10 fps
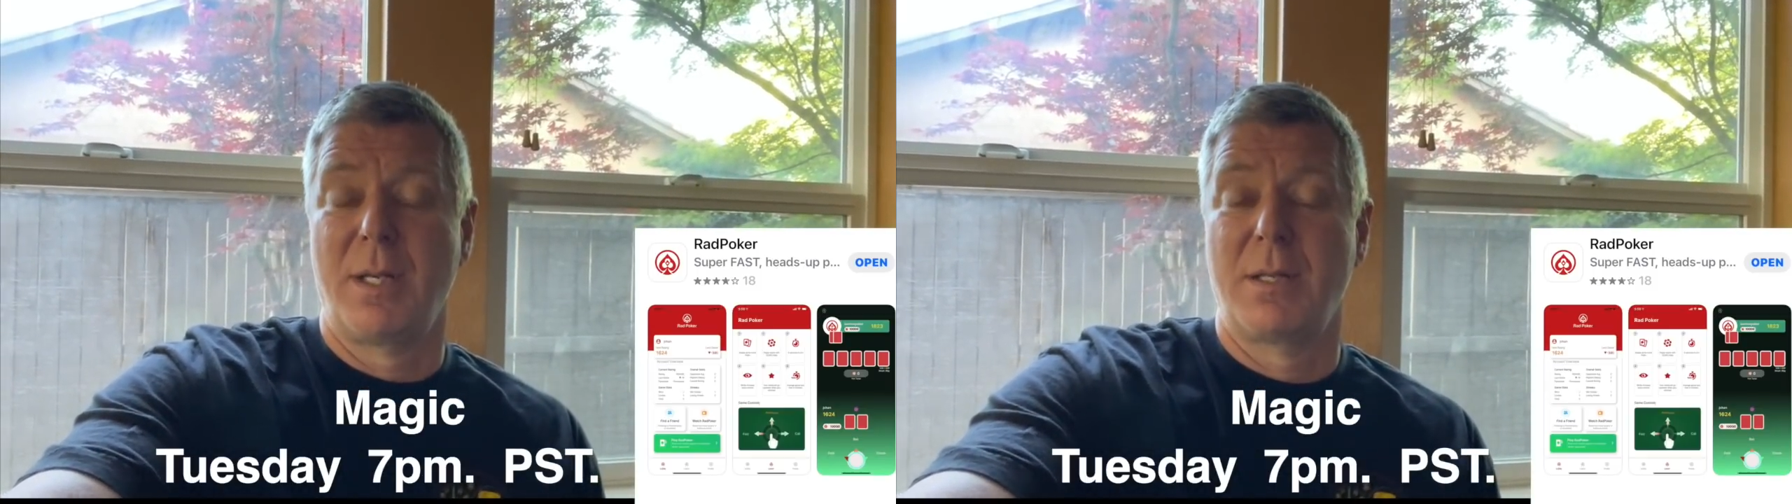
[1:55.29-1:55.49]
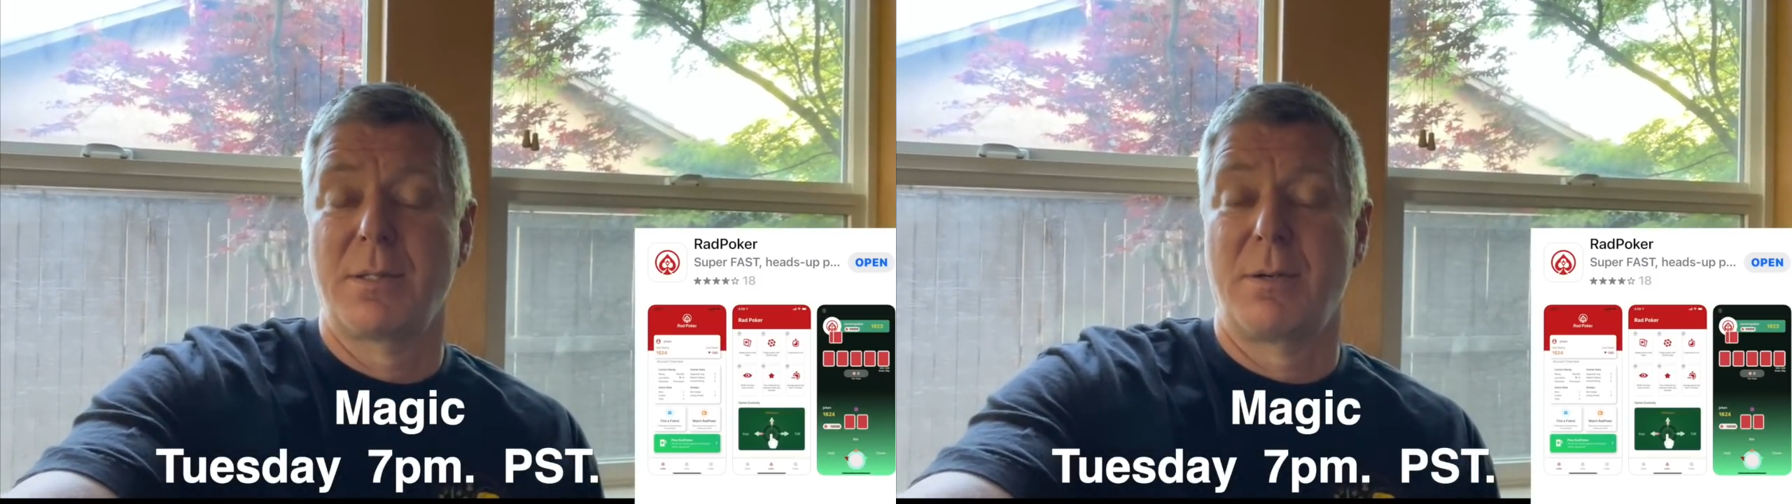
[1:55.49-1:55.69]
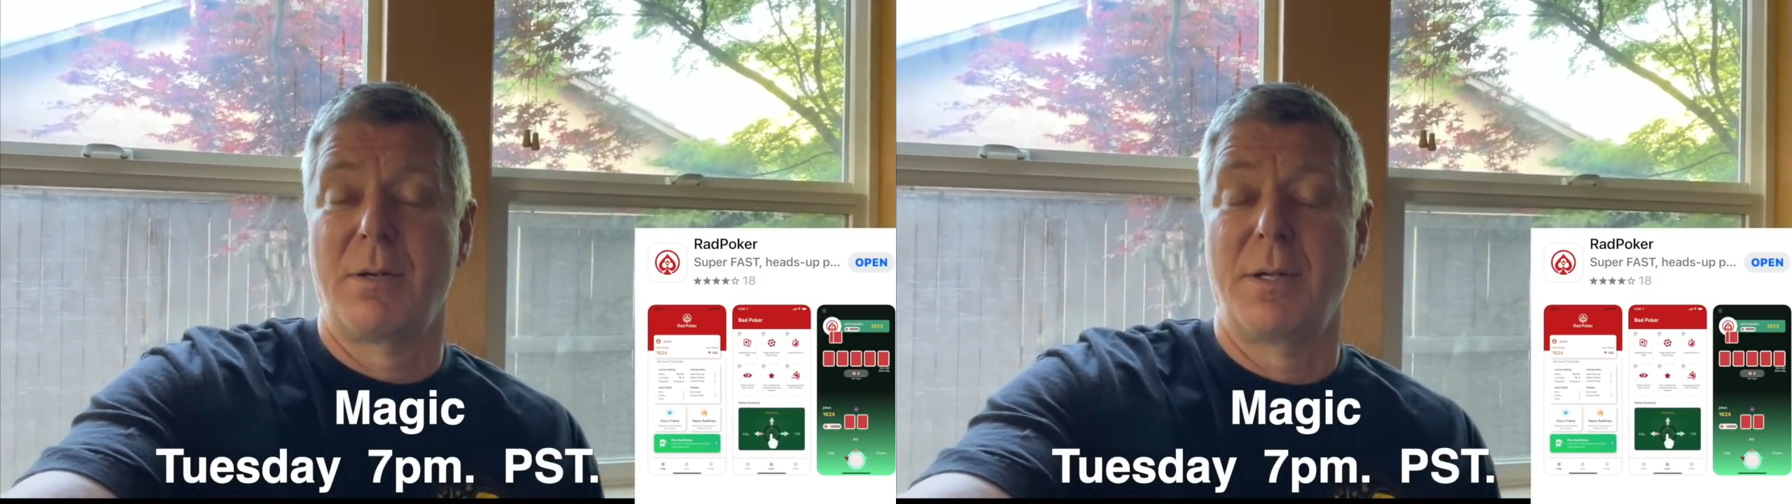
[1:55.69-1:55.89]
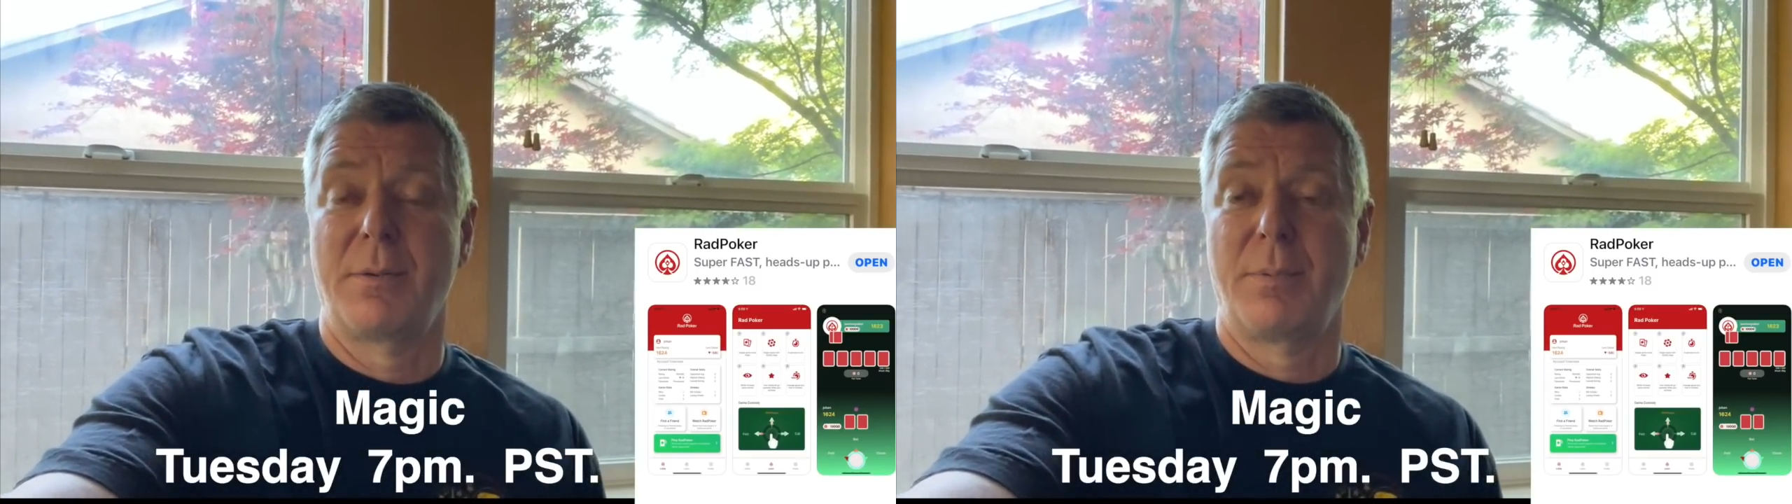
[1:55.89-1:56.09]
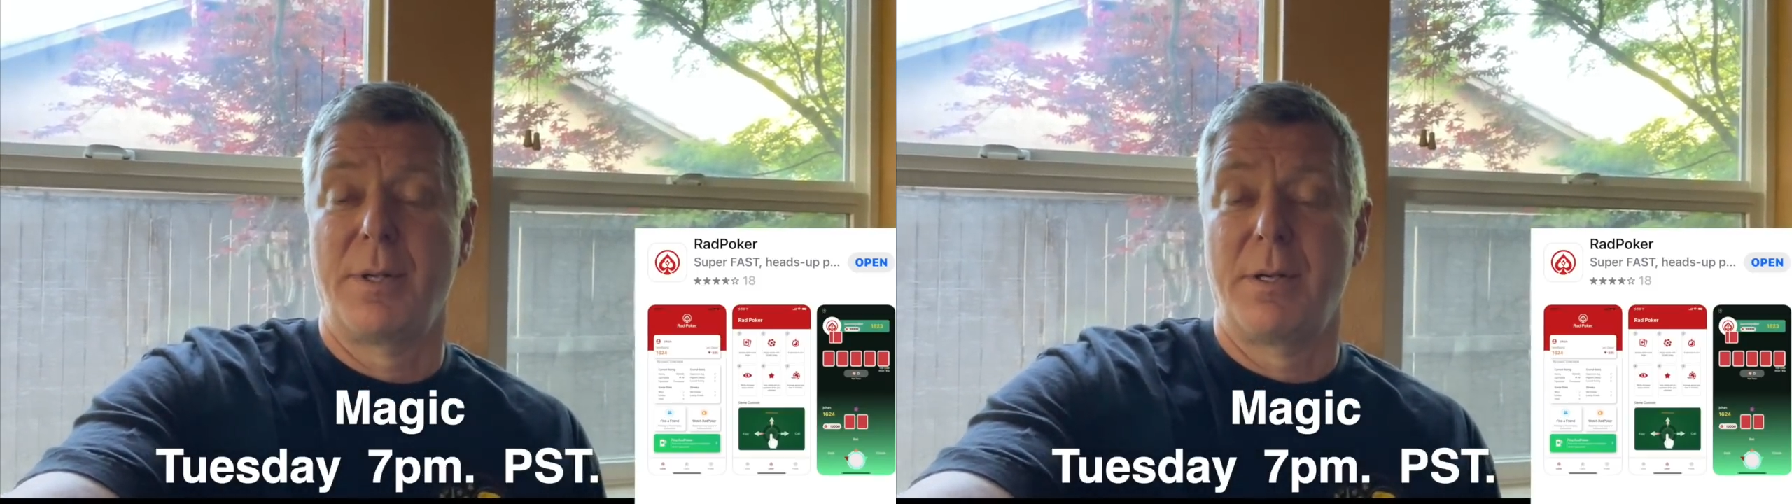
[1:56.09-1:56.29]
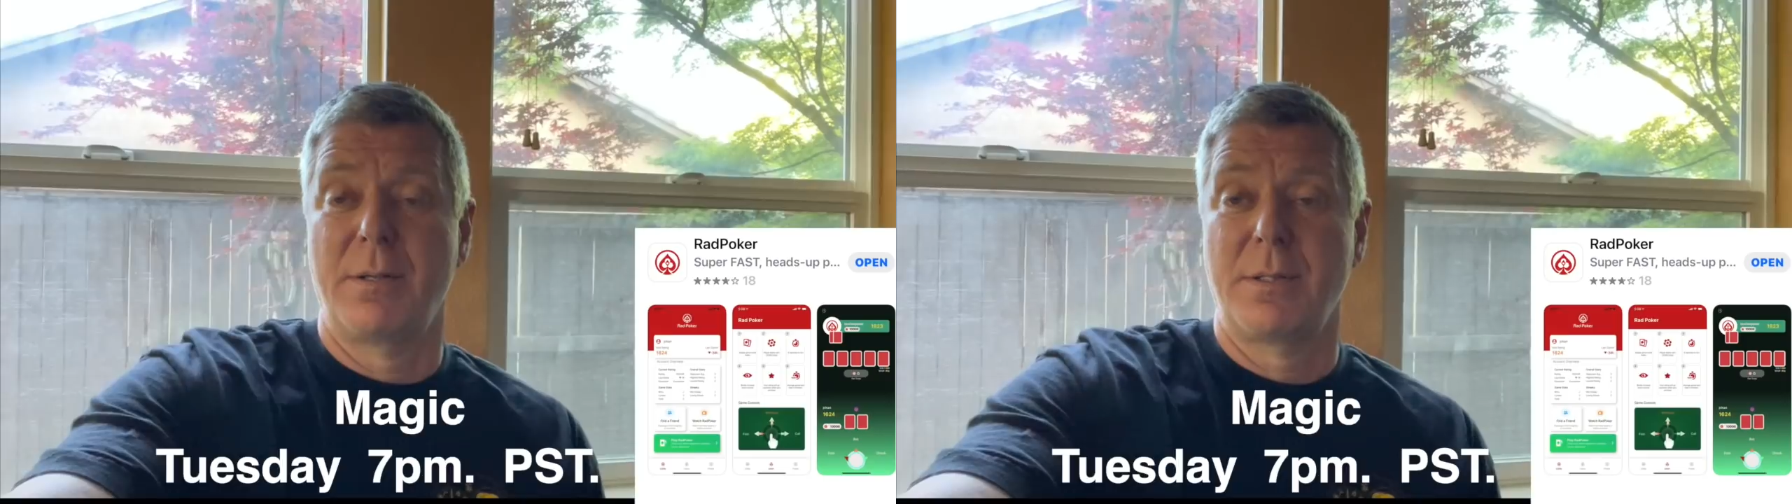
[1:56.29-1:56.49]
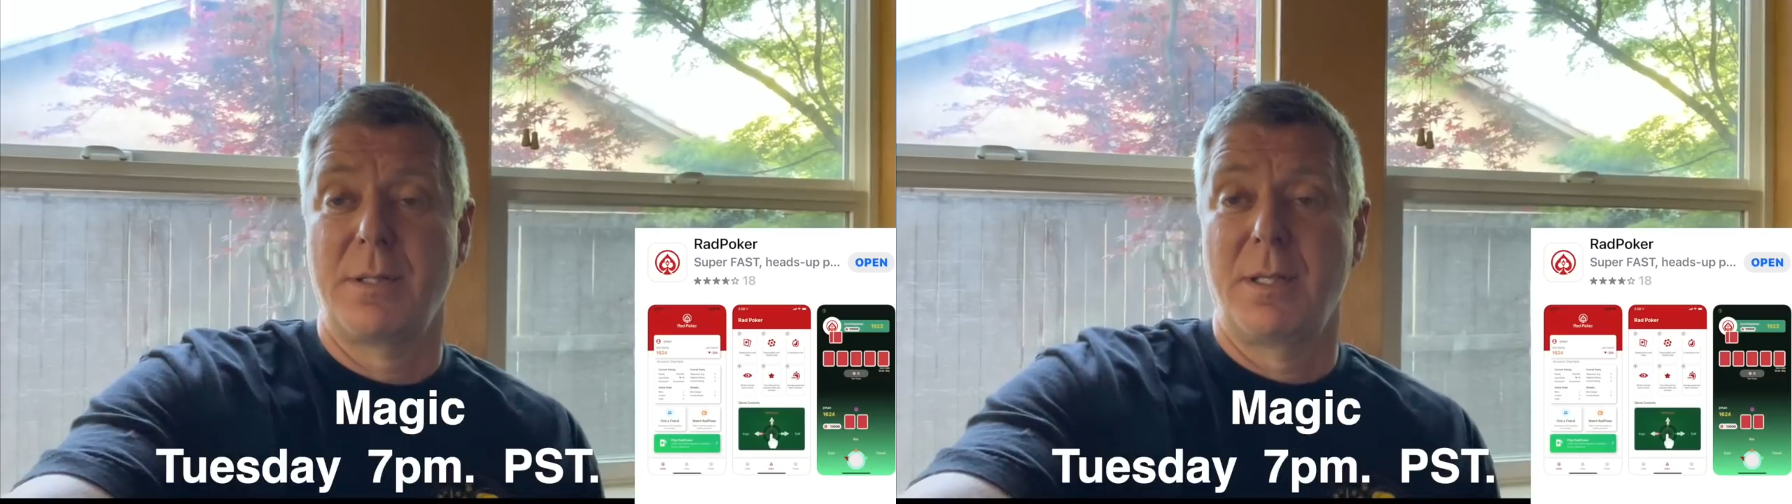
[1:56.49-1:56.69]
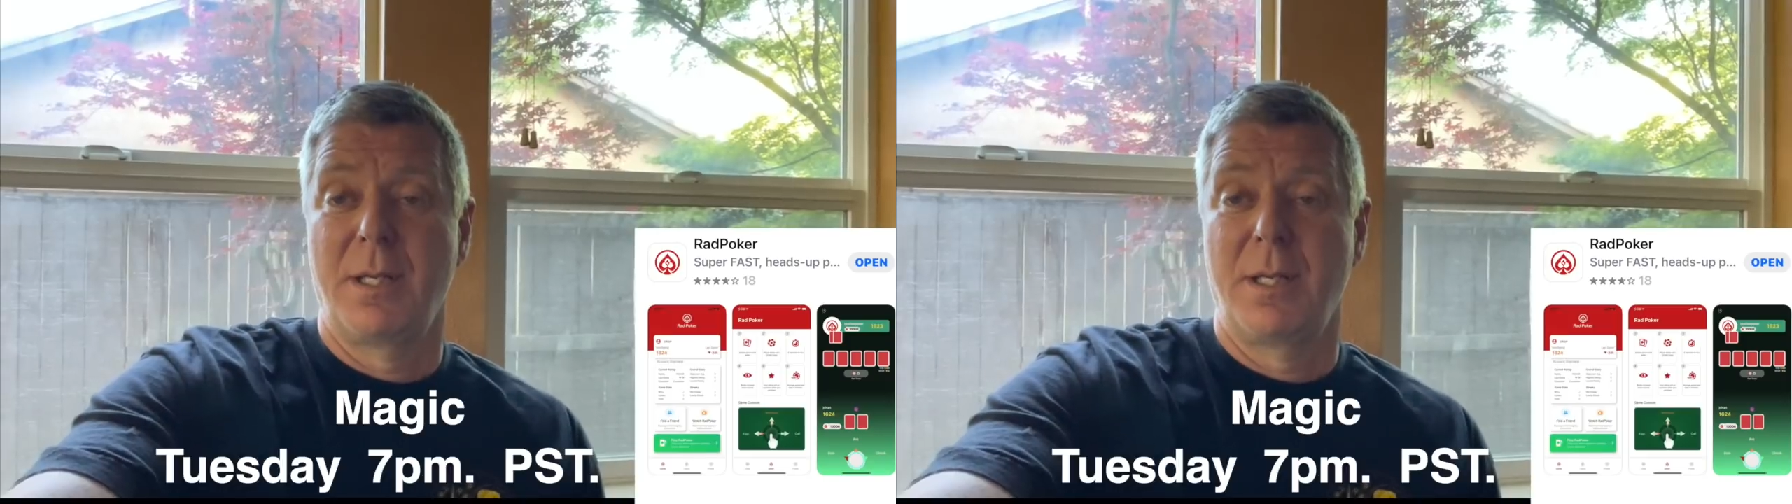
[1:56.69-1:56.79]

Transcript: because there are other players.